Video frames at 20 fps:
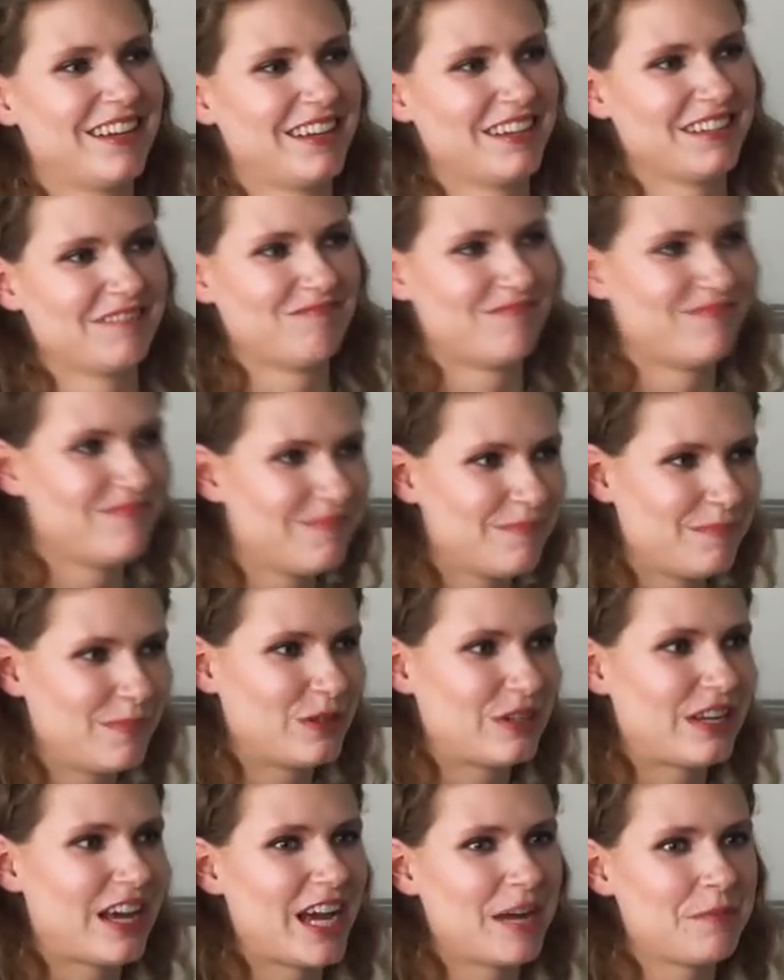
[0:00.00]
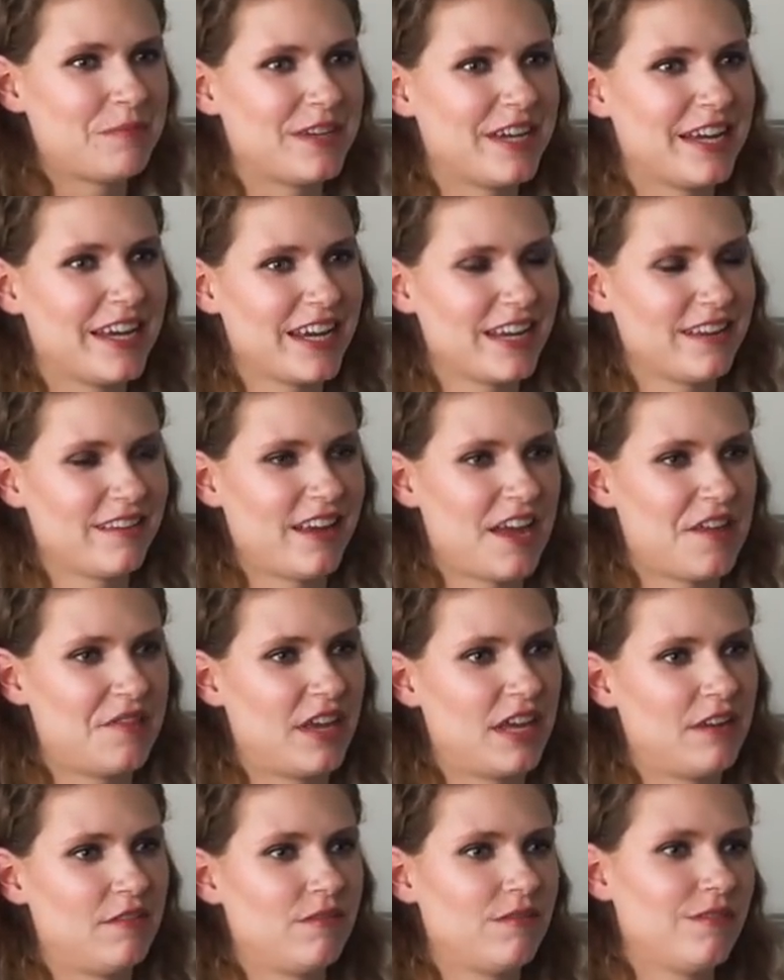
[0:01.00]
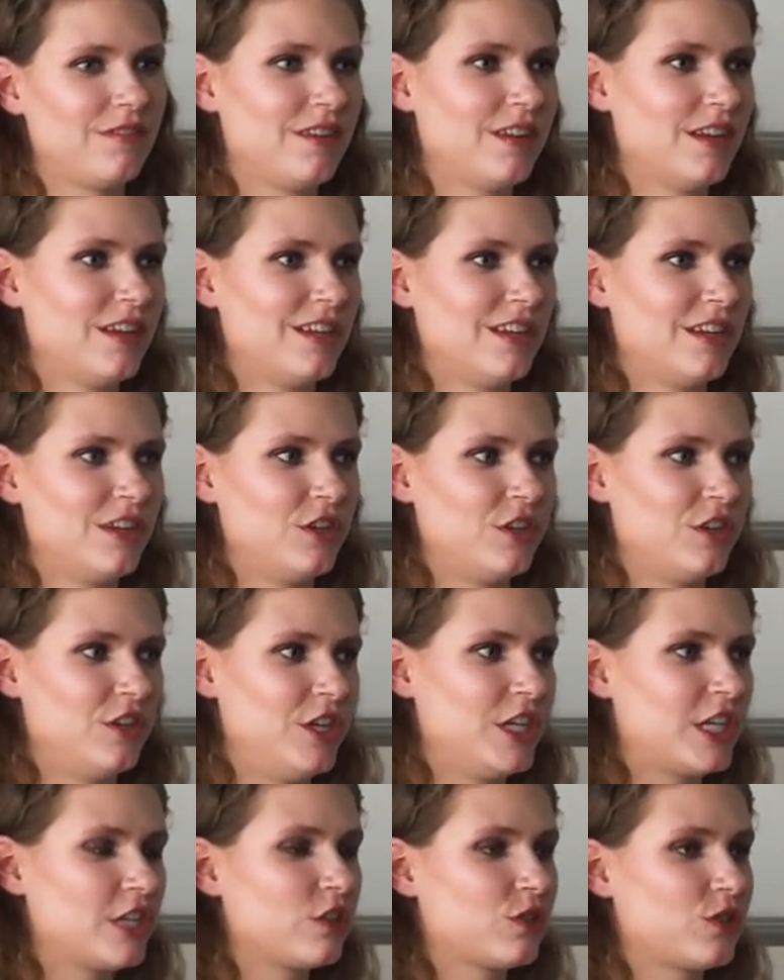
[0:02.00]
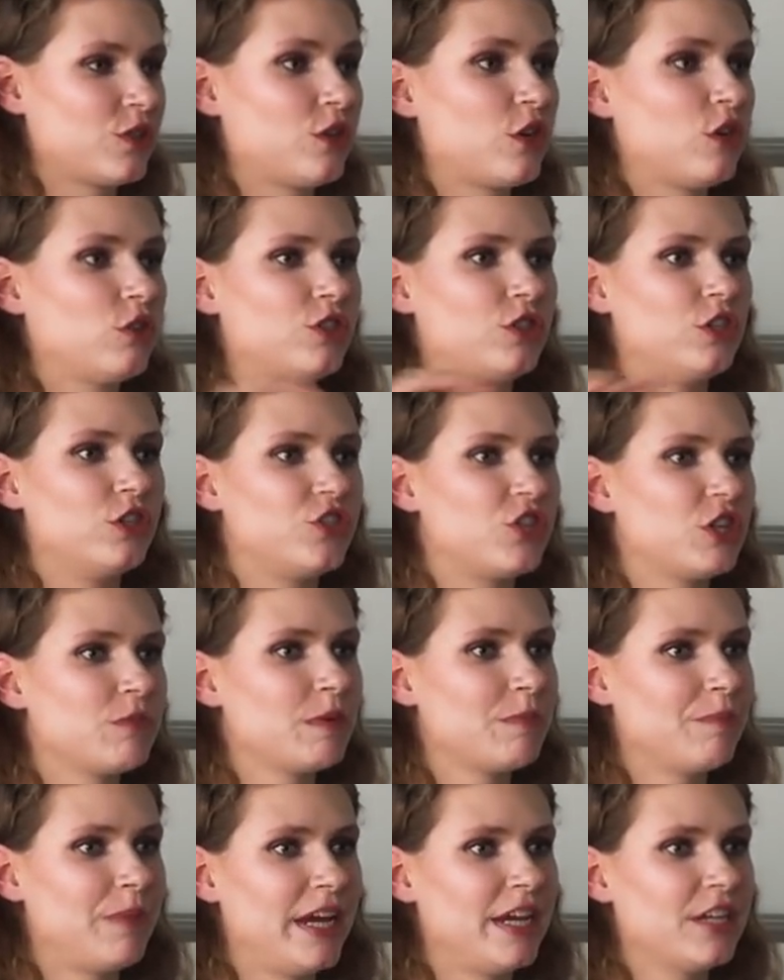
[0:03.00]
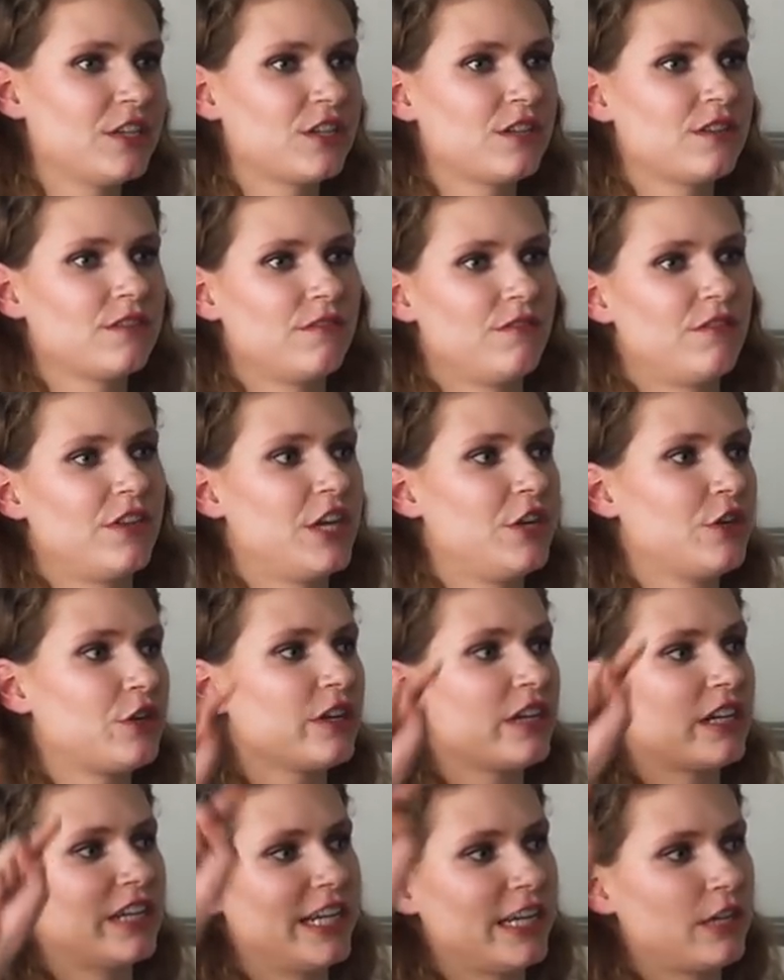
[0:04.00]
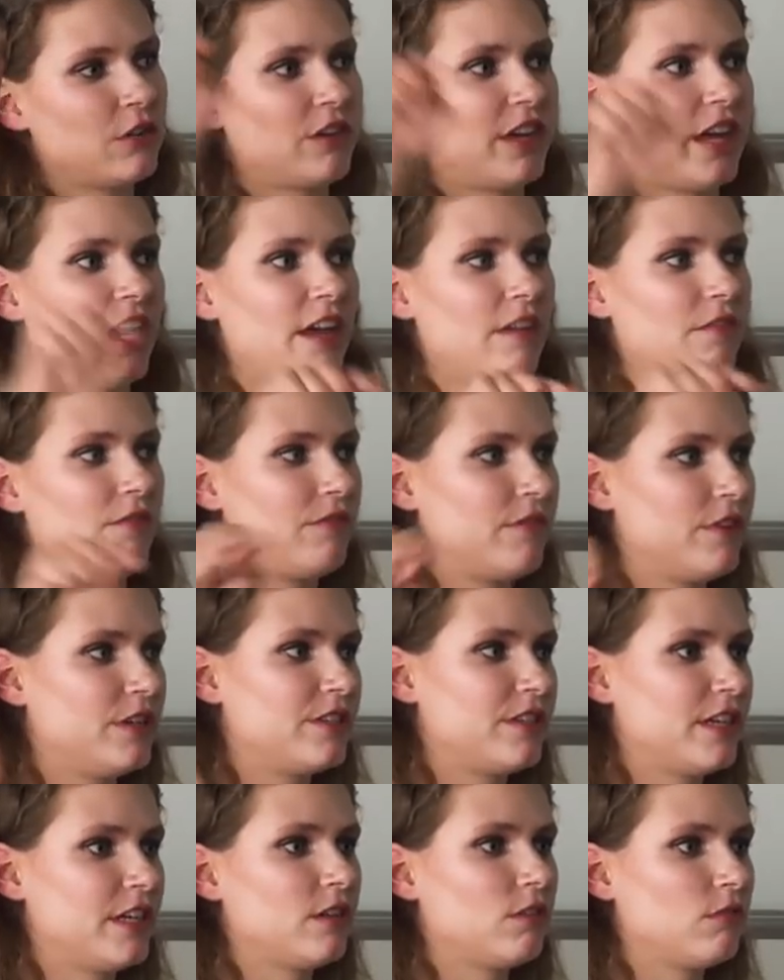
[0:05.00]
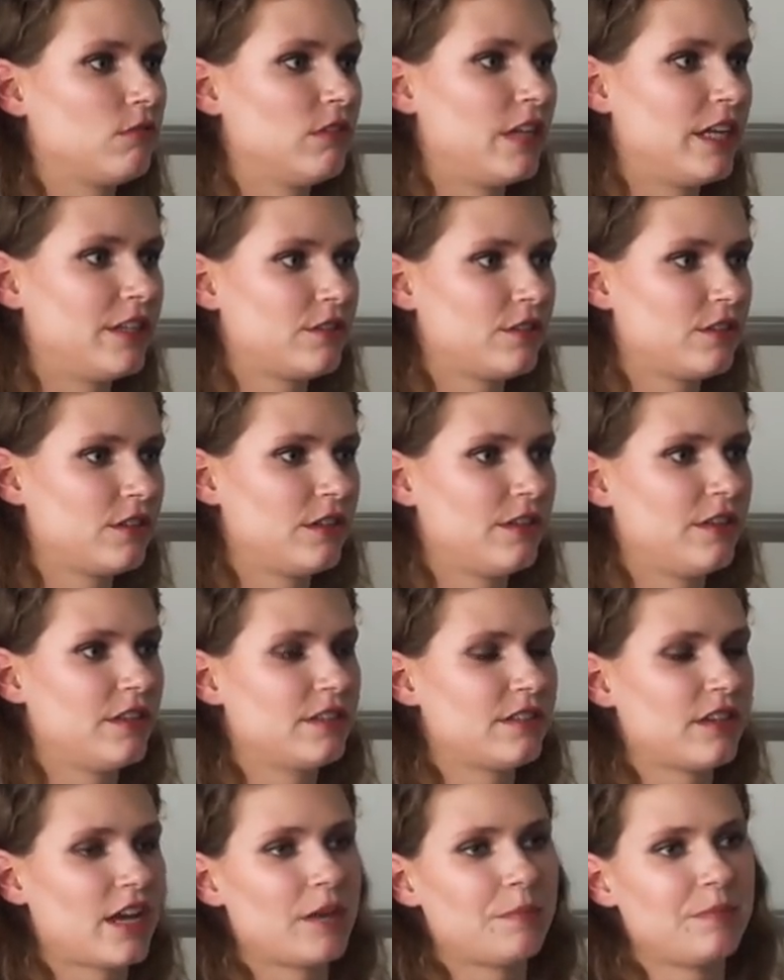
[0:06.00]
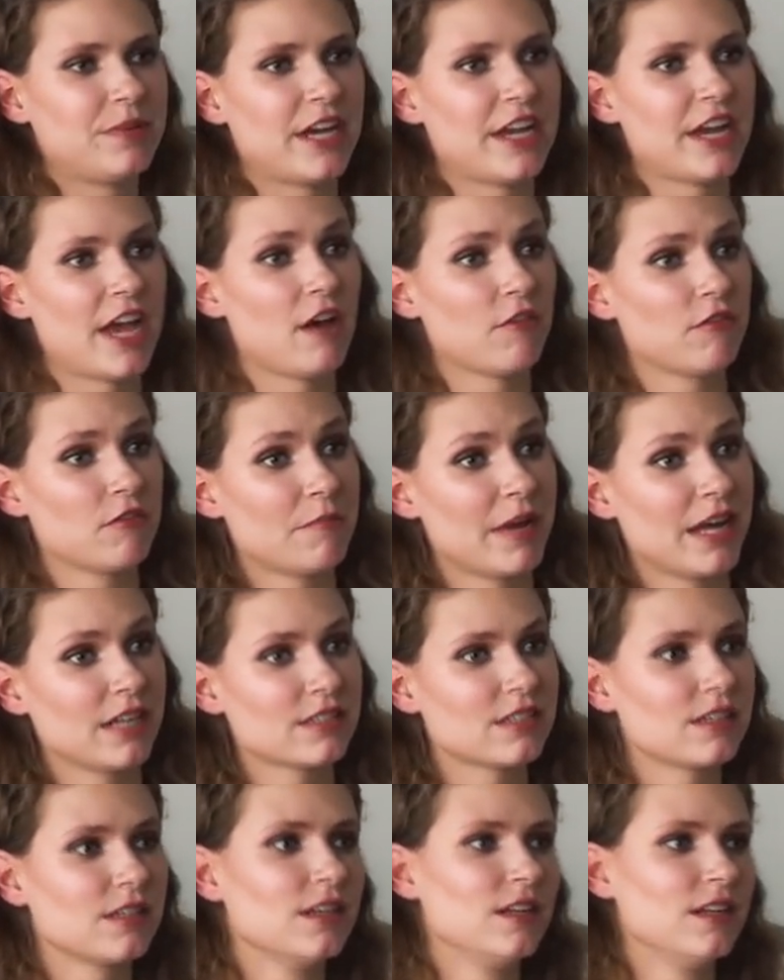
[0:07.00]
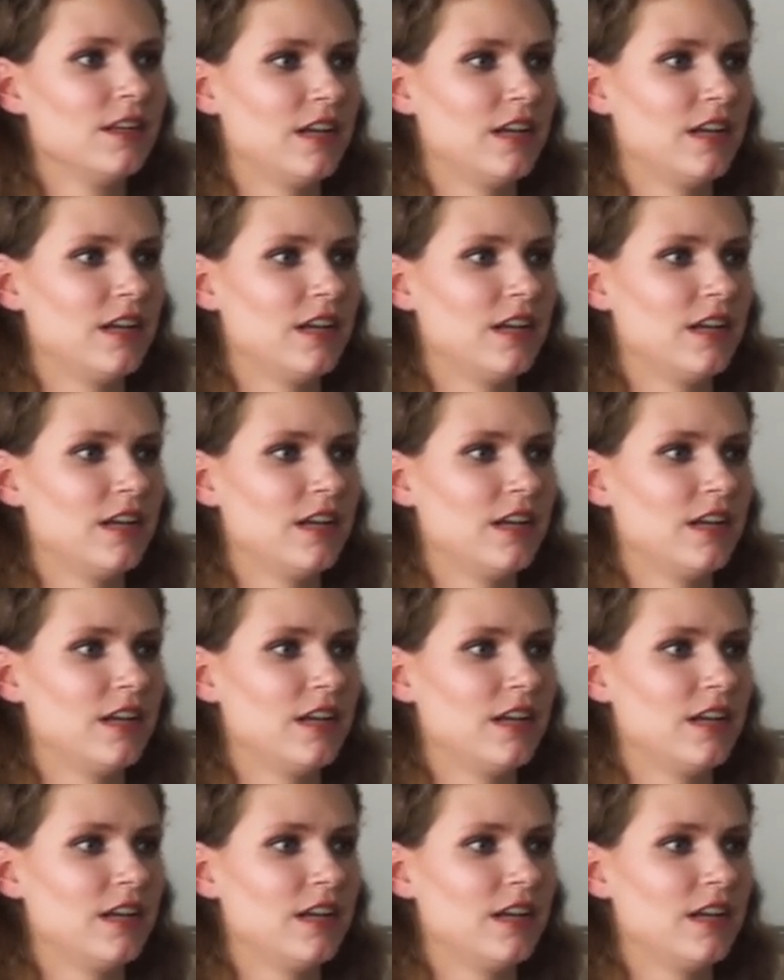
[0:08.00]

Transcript: um, put IPA in, and then you can also go to the German page. There you can click on every single letter in this IPA alphabet.